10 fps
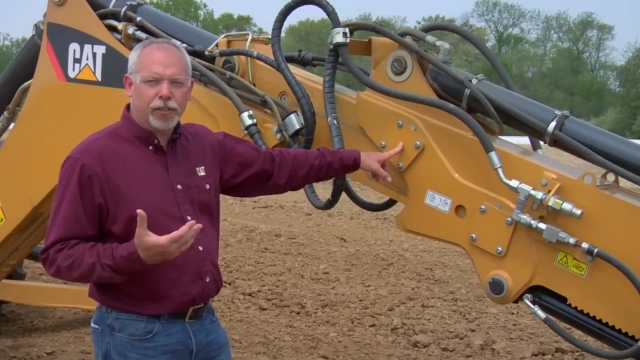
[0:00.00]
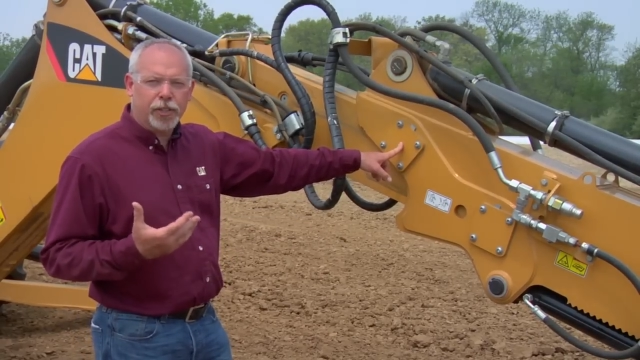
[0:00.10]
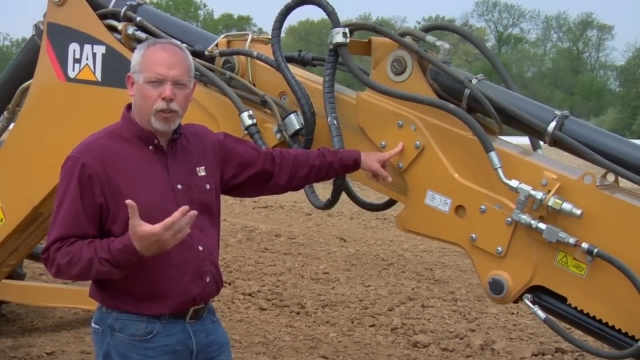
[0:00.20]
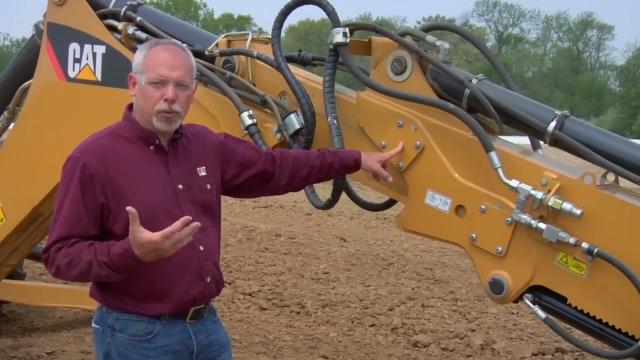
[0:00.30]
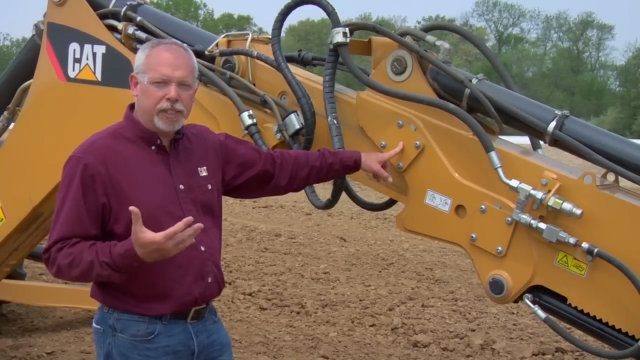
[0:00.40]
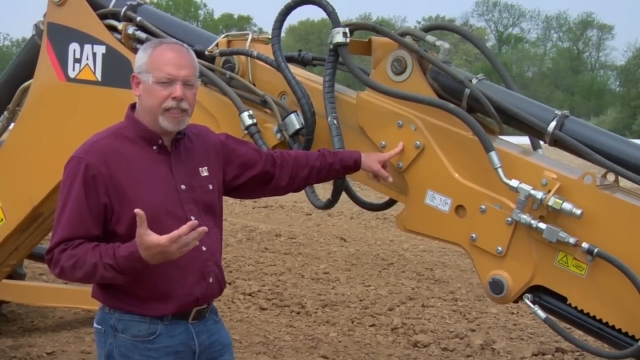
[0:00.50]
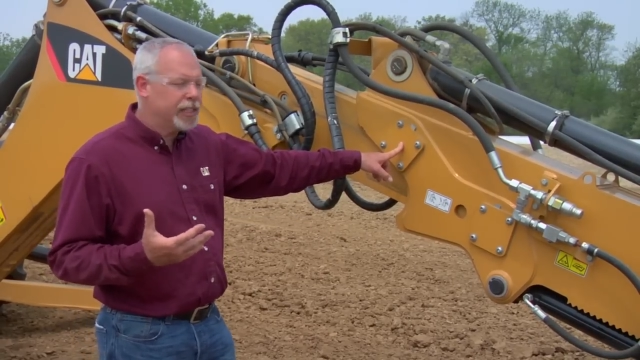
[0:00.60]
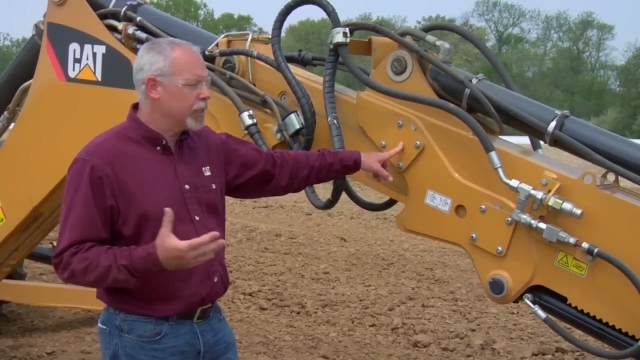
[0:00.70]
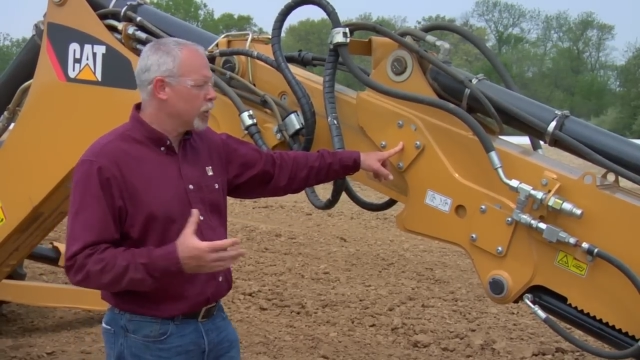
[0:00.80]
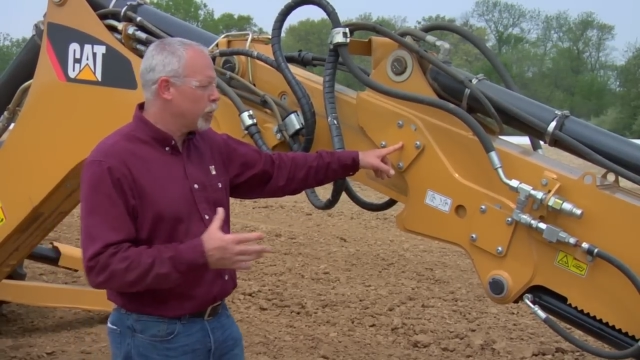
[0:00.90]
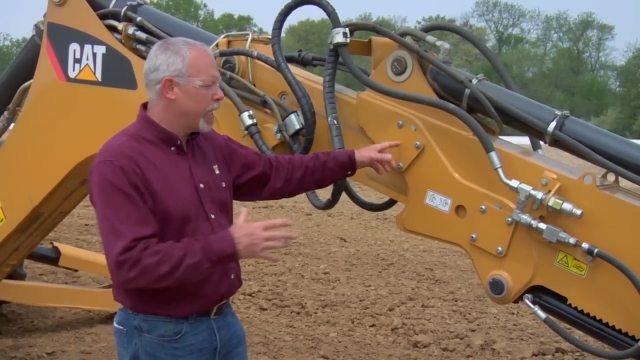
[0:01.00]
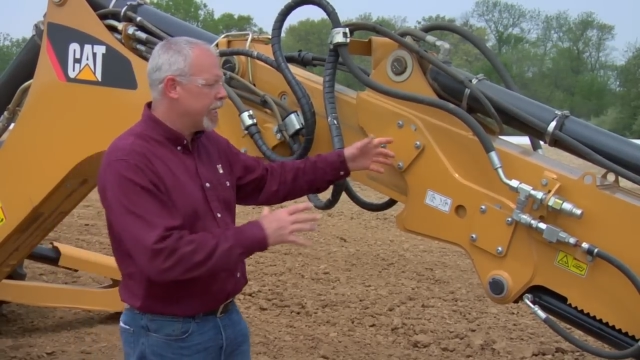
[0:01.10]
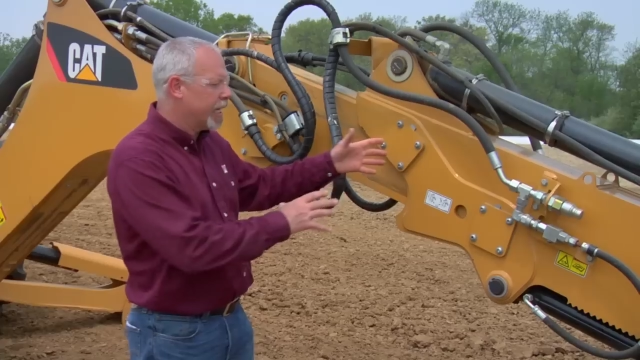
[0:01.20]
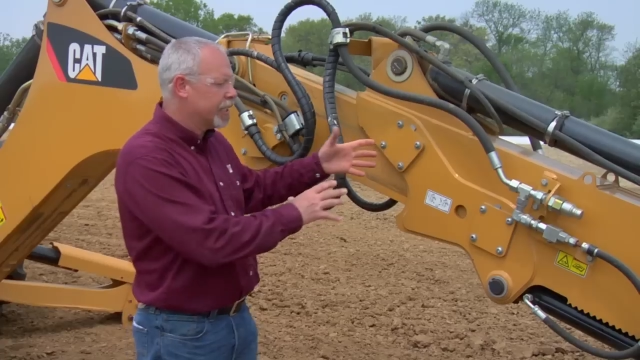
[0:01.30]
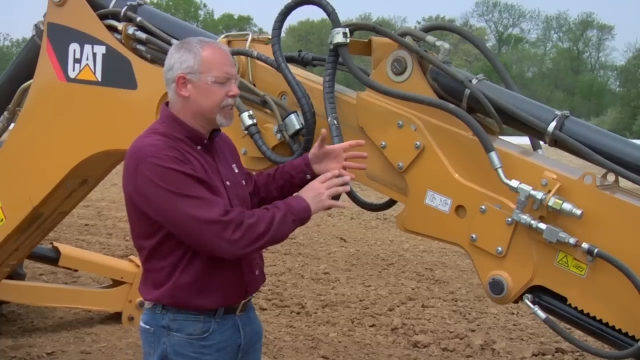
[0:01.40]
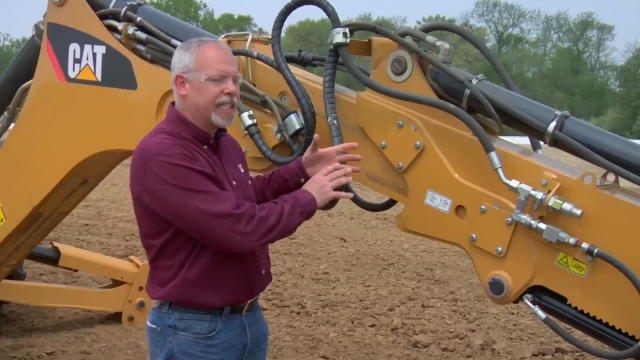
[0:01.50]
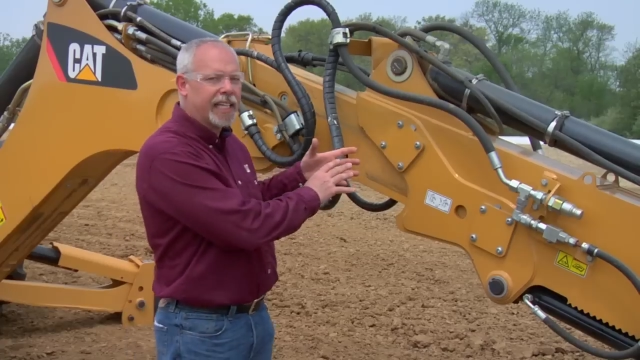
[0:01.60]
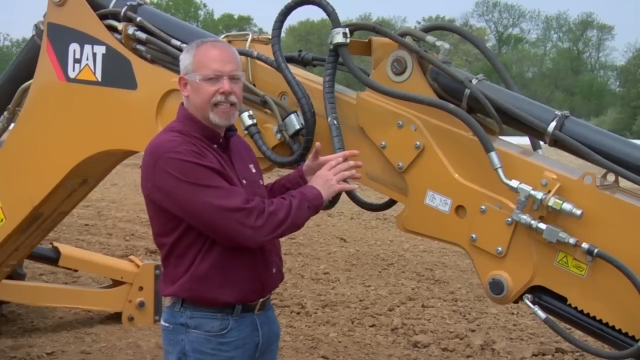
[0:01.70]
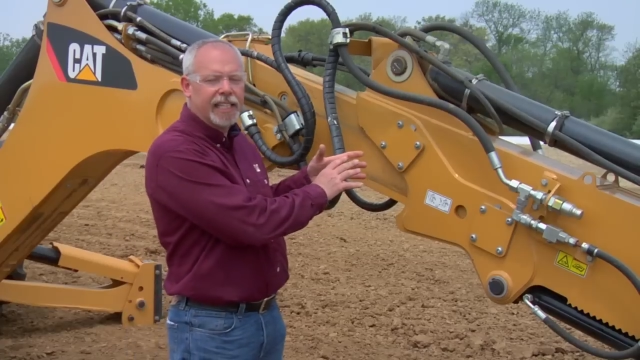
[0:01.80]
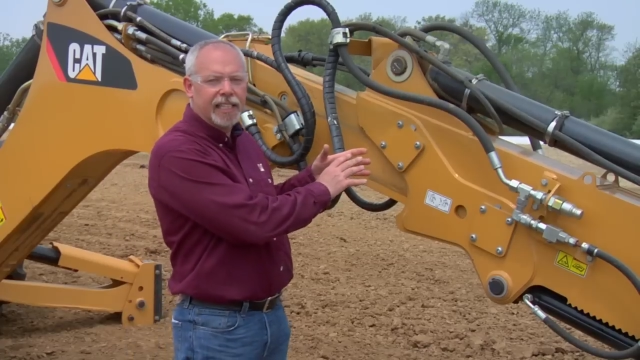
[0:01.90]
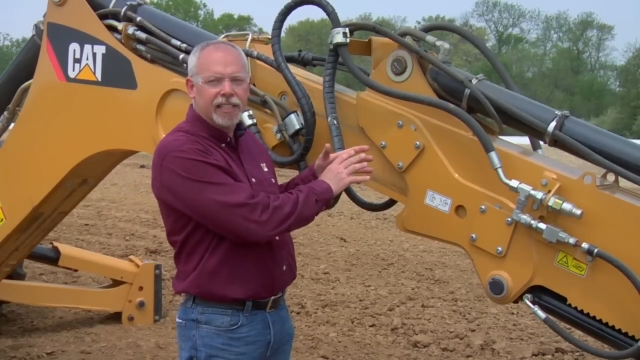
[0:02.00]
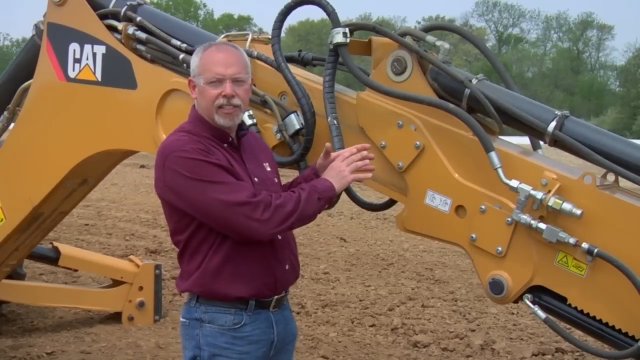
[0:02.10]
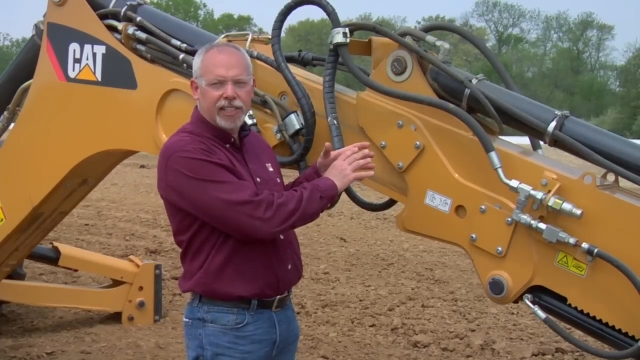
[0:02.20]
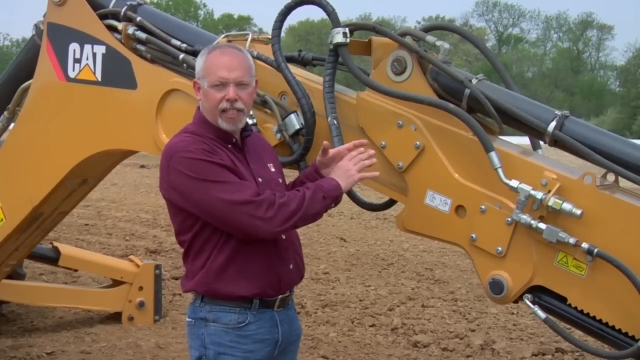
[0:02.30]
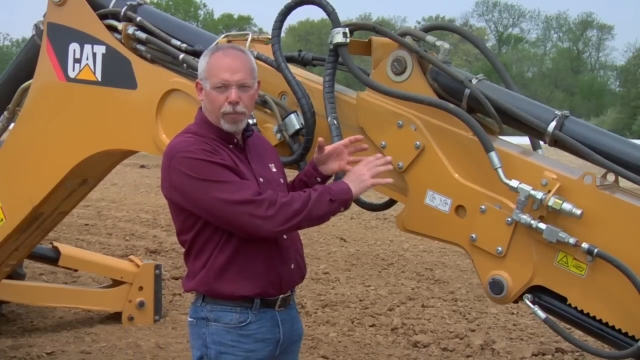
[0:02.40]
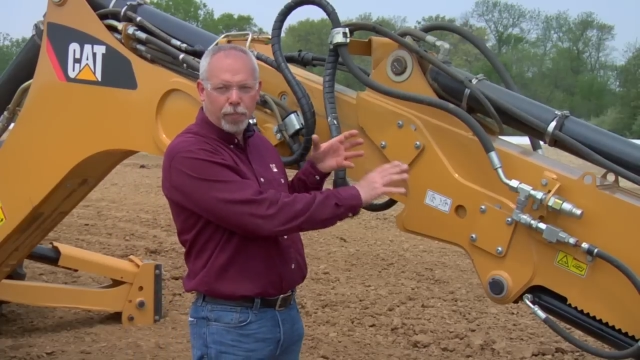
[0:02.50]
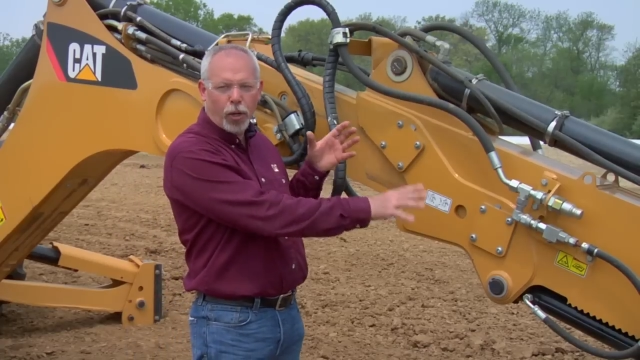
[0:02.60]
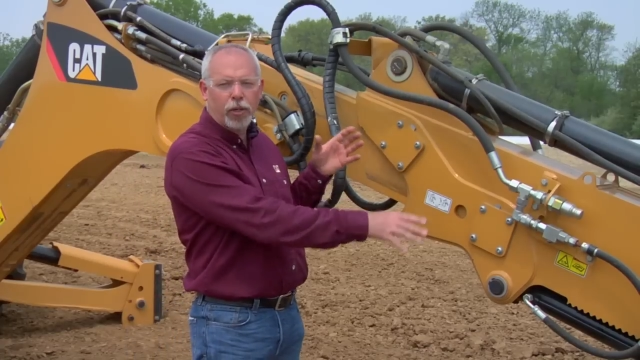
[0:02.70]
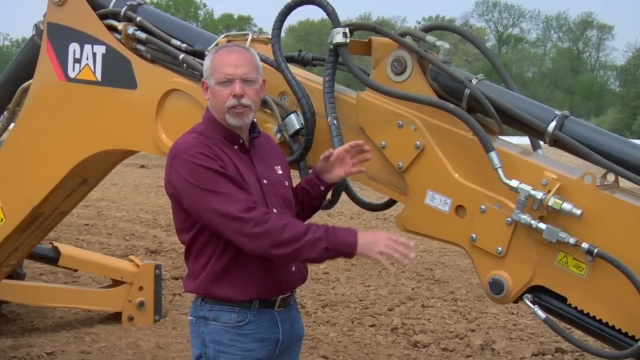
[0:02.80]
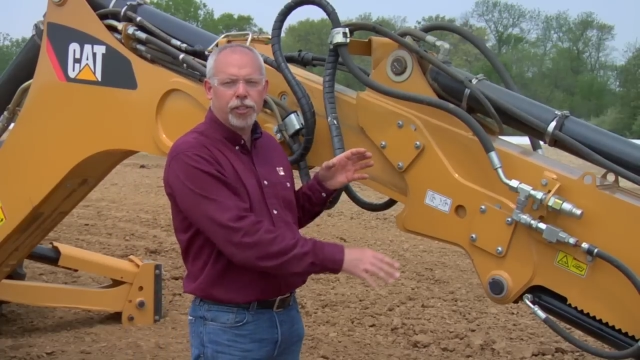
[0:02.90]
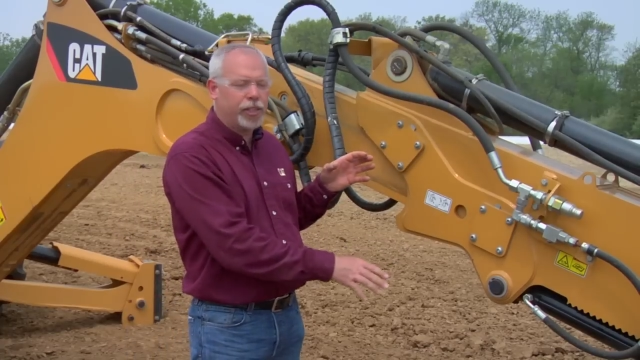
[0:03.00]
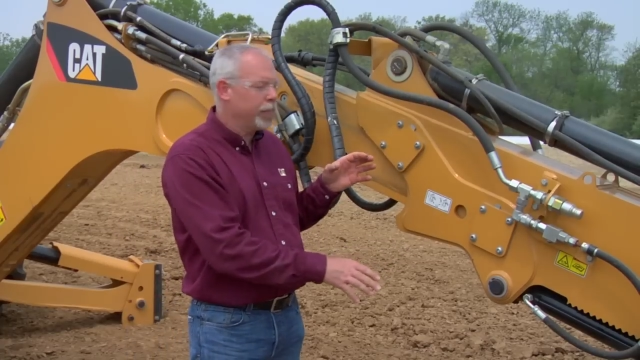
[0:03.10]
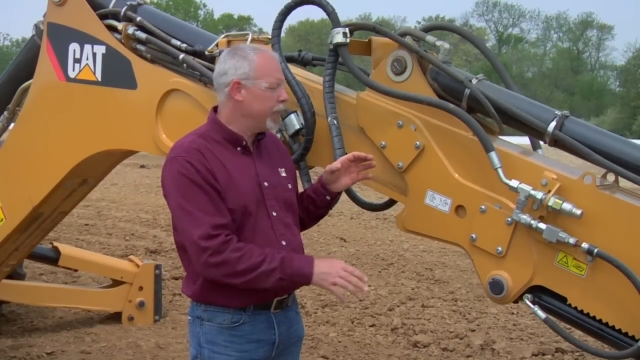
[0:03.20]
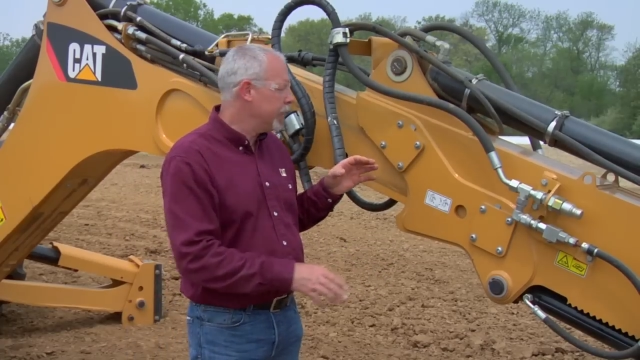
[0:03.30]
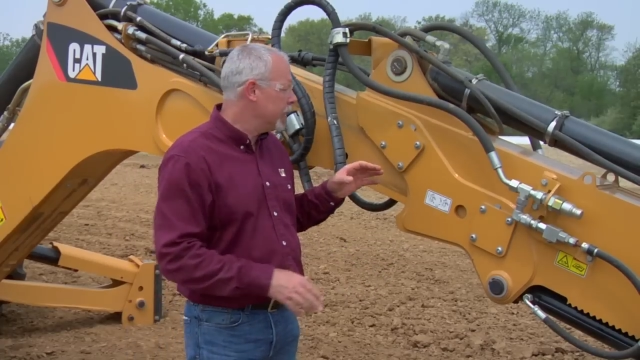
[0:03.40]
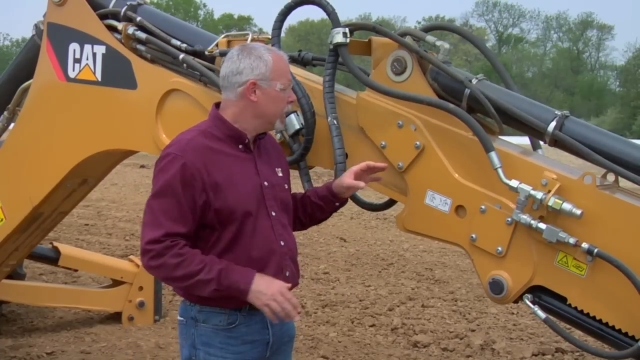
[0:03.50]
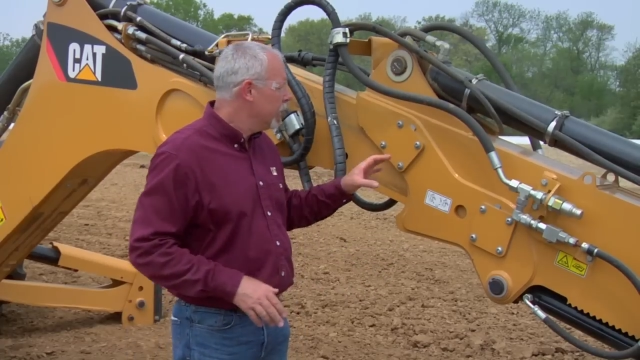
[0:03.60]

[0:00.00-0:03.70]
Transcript: The old D-Series, we had to actually take the stick apart to shim these.